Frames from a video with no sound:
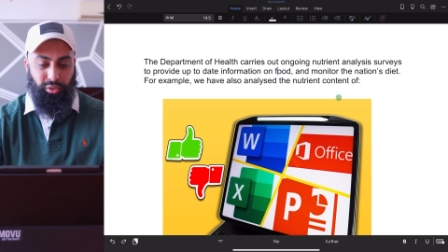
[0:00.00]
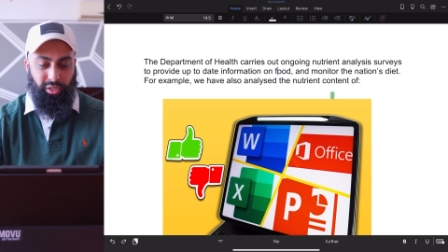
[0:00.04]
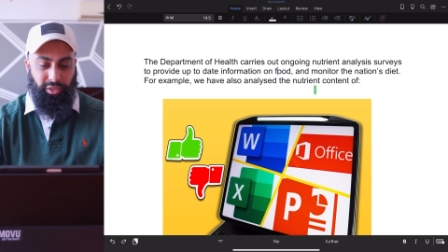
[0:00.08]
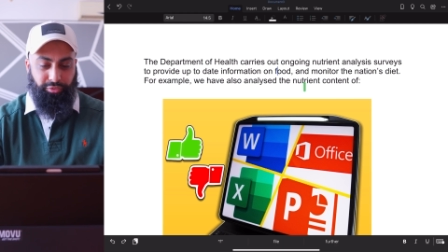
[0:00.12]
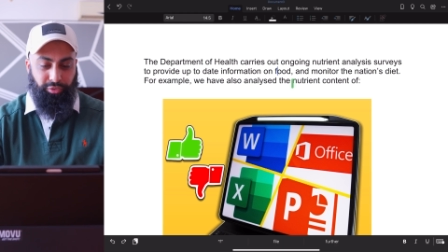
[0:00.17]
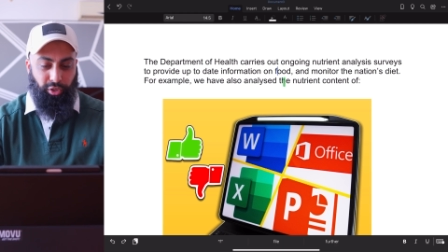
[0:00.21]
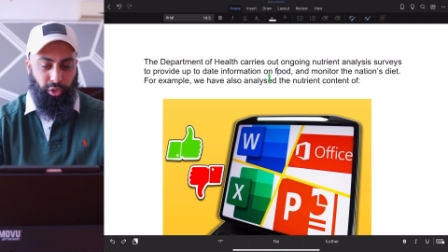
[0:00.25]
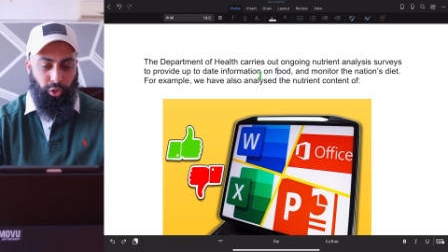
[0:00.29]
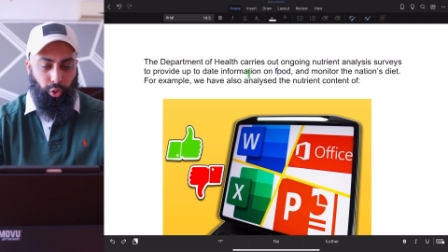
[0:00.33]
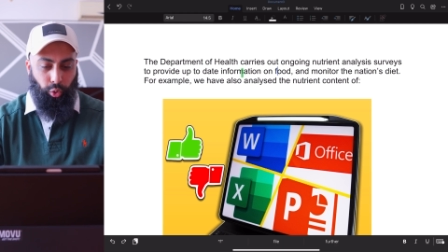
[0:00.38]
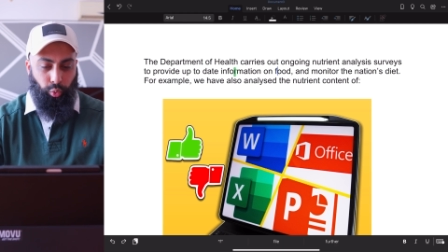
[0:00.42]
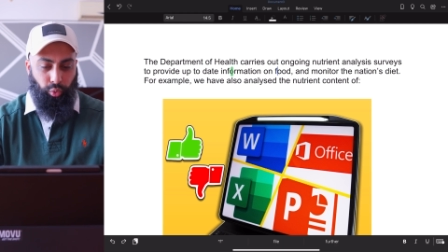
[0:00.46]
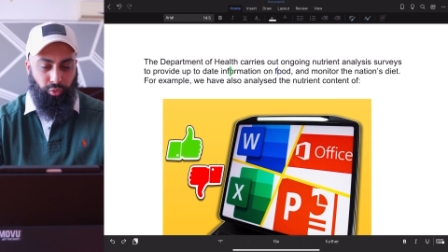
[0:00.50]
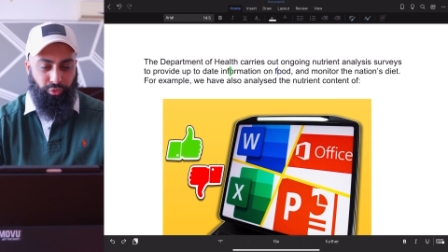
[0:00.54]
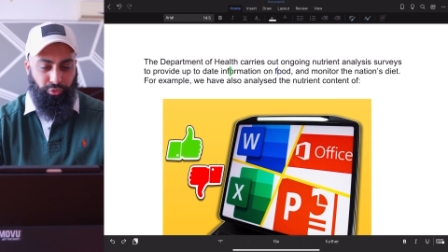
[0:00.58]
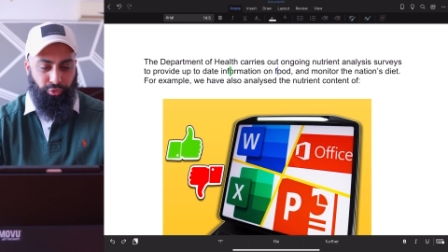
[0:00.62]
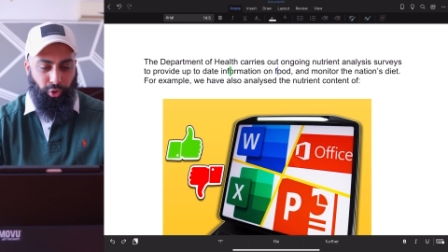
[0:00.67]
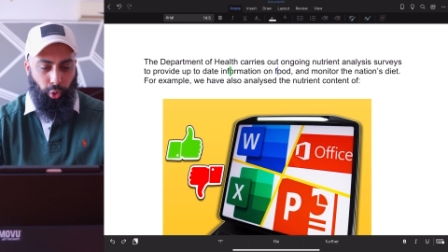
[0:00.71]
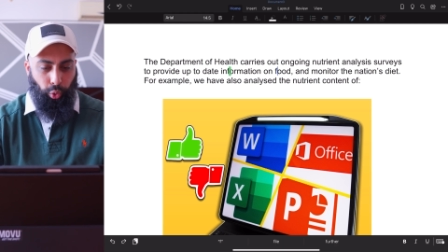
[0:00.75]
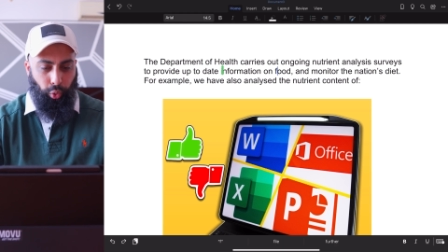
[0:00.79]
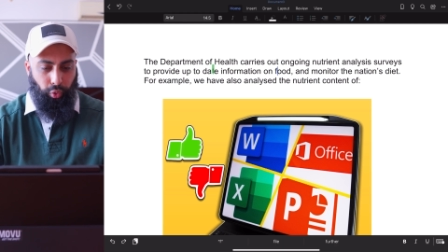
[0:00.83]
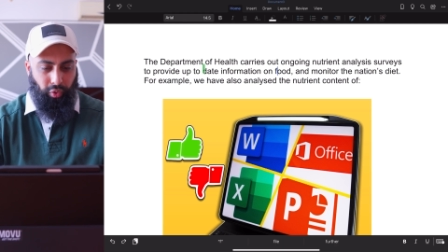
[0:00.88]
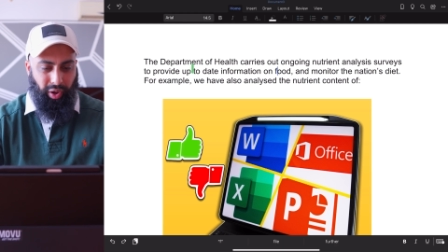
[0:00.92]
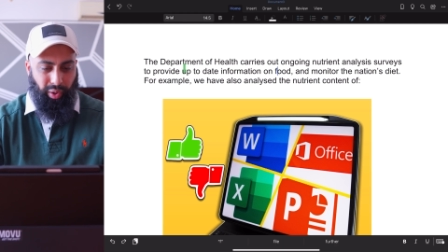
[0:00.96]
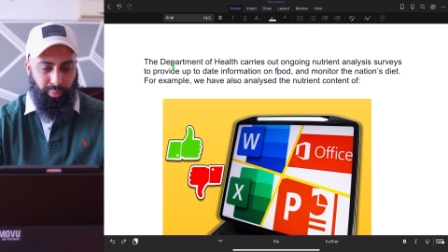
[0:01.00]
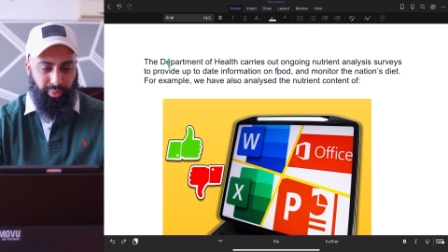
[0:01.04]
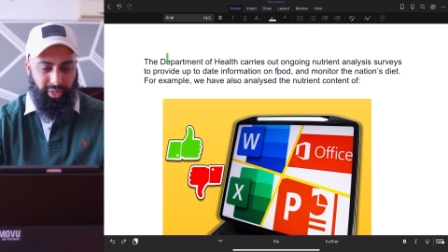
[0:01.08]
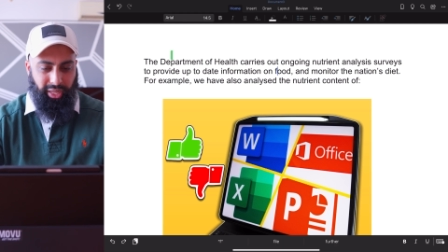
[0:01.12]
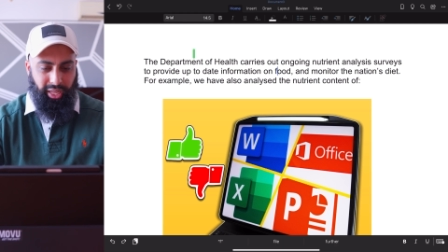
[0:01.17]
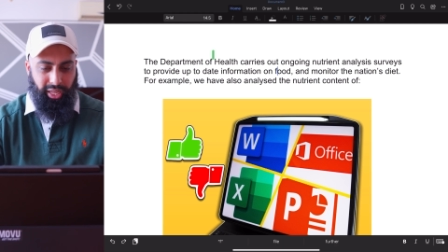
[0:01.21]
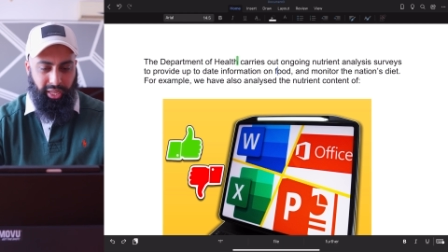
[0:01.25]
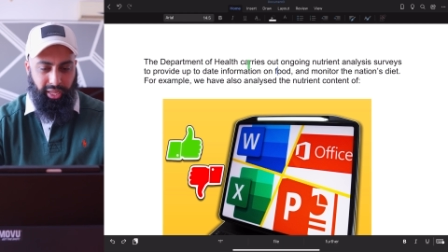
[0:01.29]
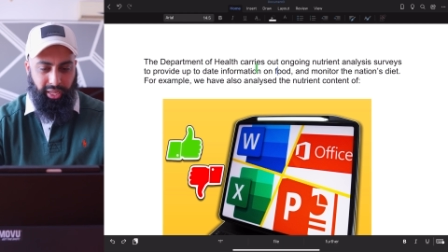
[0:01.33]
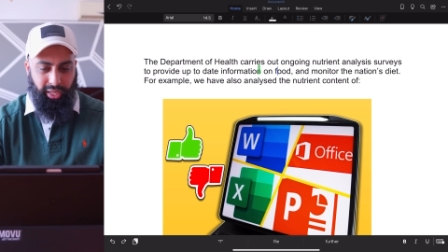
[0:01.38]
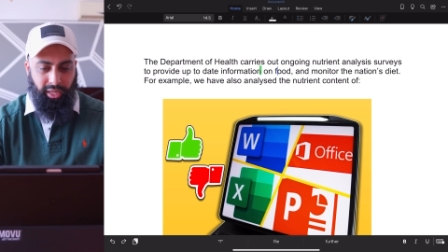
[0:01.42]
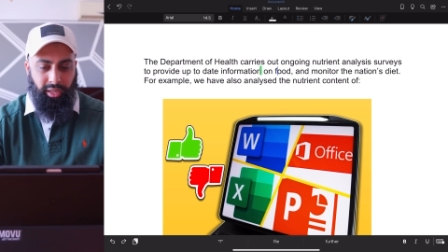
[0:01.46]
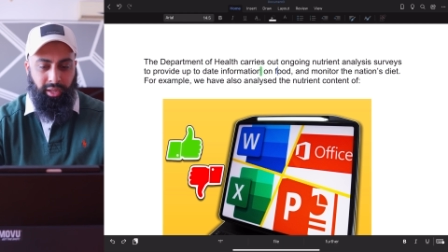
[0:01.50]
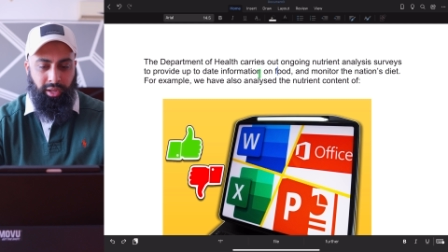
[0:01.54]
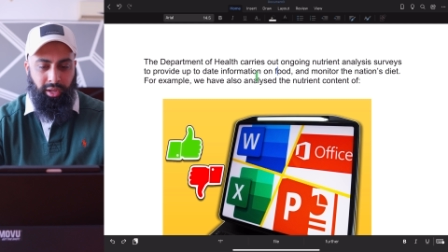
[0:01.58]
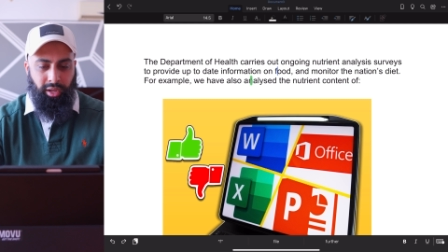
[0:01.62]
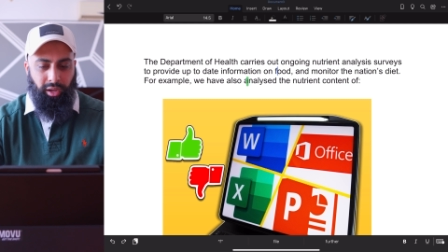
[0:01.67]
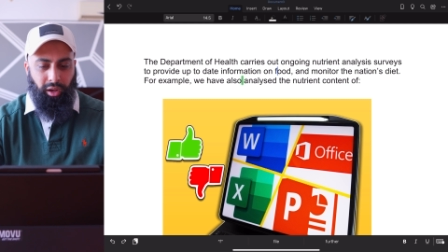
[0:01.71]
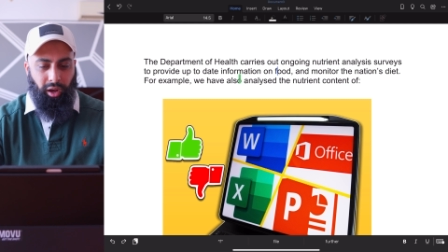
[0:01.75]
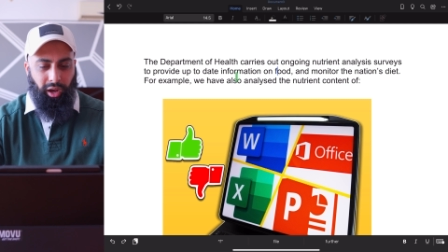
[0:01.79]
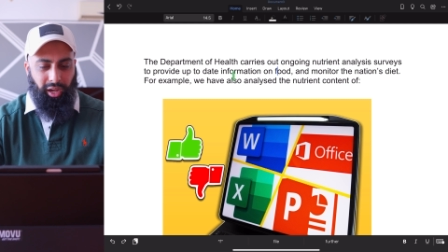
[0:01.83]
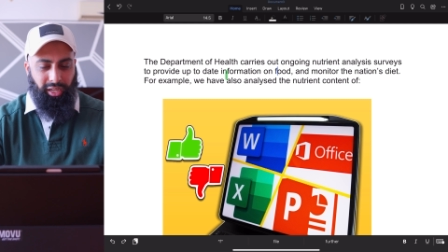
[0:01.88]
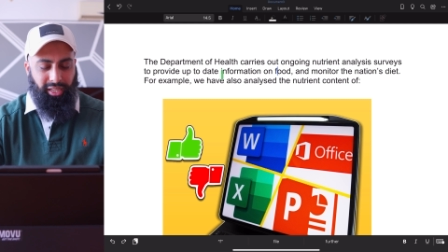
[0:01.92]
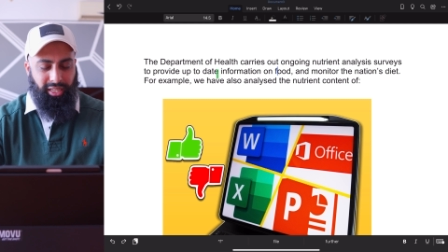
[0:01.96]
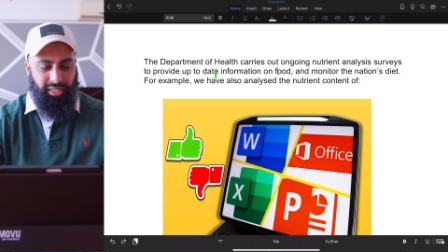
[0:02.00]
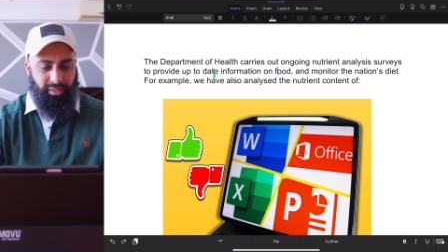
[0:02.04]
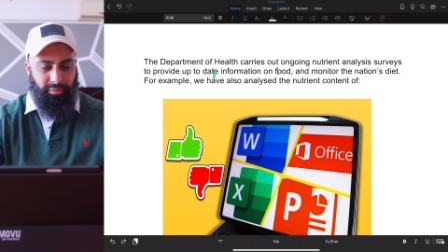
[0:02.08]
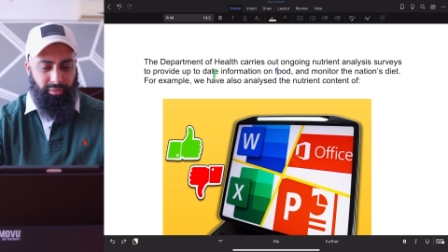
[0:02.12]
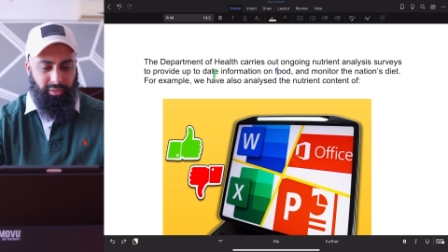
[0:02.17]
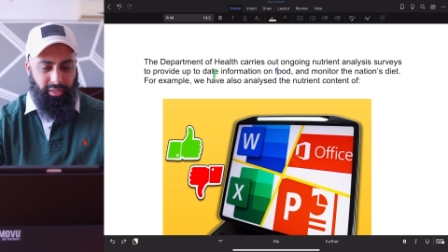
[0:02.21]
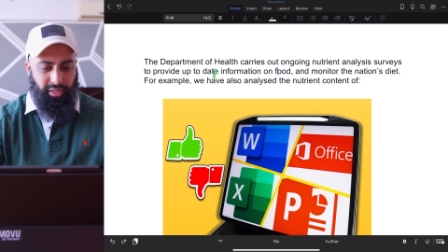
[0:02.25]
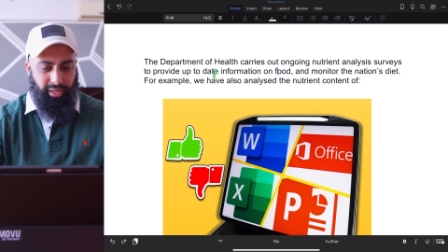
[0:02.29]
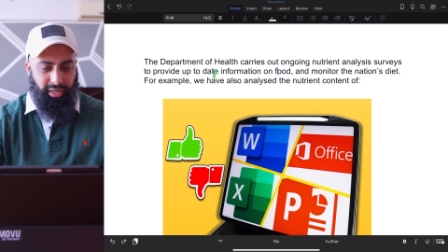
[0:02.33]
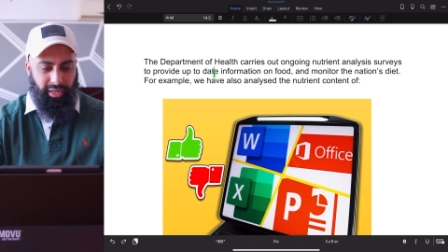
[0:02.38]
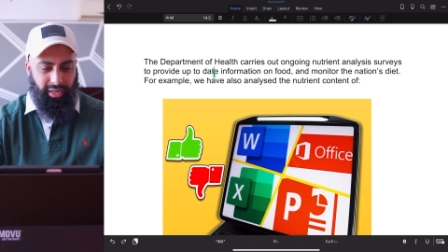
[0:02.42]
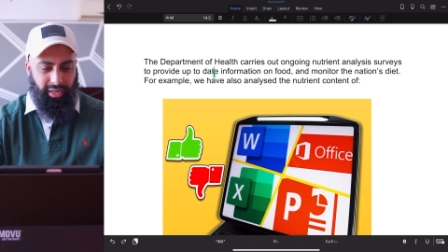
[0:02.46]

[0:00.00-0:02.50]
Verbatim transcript: So if I go float around here, I can